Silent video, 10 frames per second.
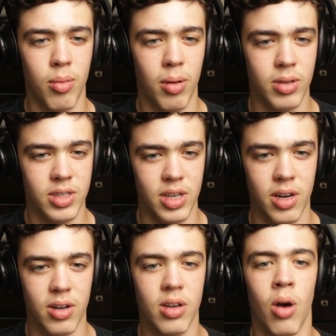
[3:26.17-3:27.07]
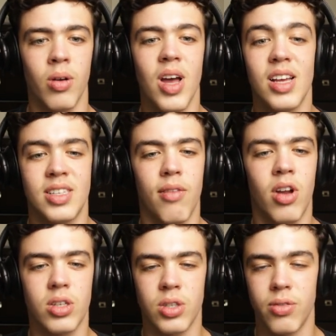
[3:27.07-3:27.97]
be able to see here. No,
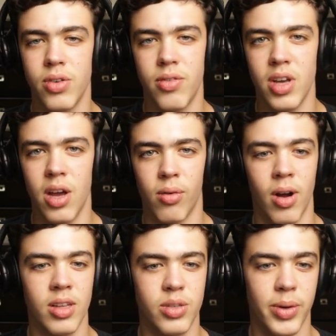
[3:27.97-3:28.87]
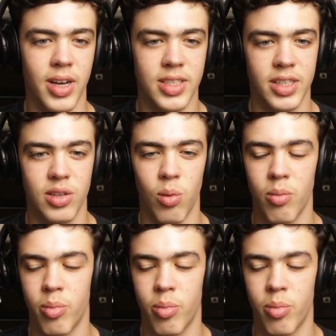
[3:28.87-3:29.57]
758 runs. We got 61